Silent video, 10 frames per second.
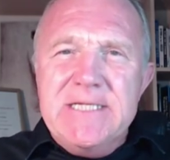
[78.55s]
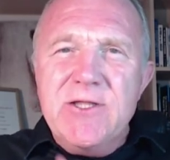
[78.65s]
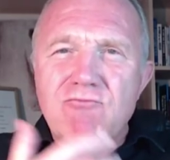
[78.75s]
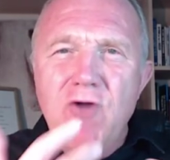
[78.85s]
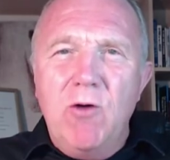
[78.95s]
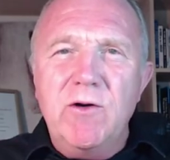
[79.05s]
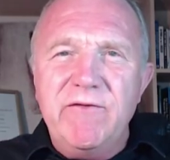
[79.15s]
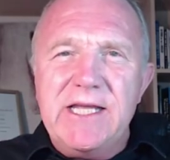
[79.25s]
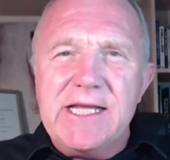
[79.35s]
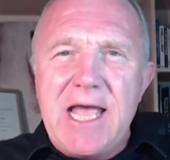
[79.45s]
the role
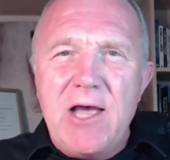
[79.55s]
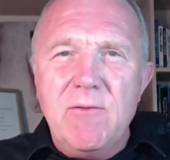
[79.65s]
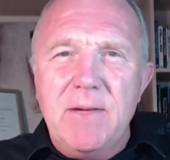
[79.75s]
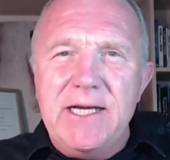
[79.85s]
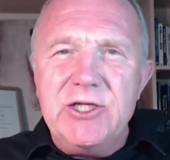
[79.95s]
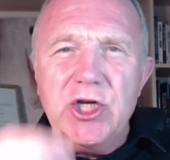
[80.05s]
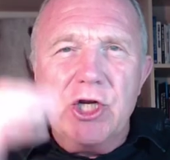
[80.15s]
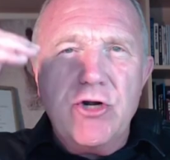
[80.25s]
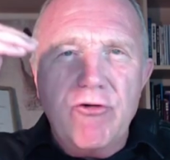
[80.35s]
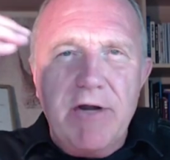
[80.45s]
of the account manager
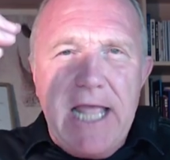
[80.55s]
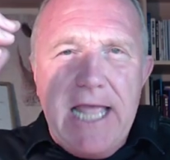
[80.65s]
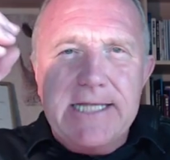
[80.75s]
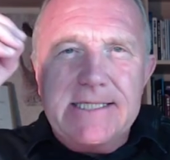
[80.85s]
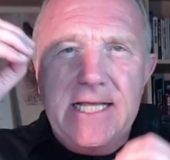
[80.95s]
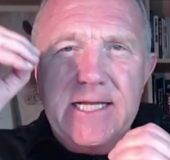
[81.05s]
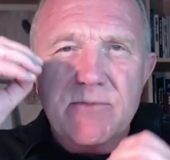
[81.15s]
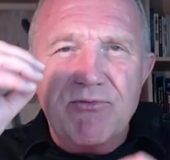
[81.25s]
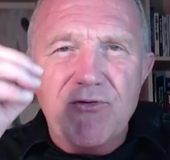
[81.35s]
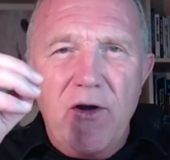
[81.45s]

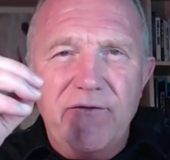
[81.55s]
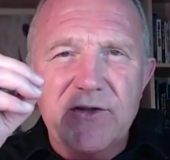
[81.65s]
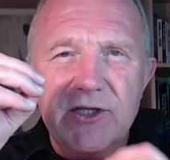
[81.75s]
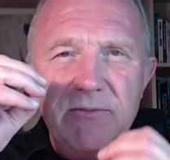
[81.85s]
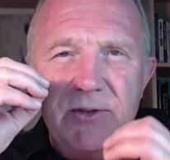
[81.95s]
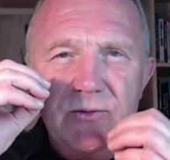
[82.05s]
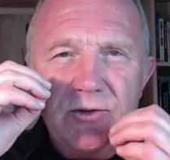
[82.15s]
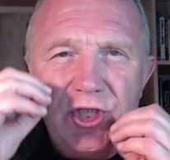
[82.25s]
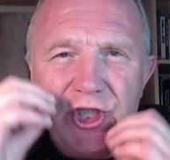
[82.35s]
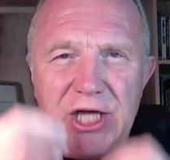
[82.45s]
creating
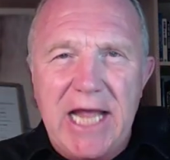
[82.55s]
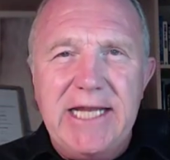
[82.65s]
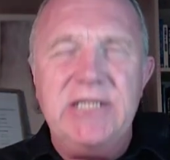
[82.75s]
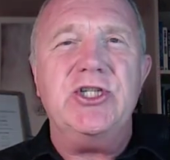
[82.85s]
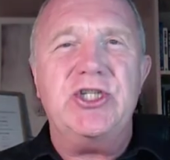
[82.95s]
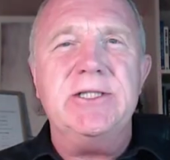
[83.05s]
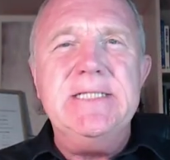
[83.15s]
profitable change.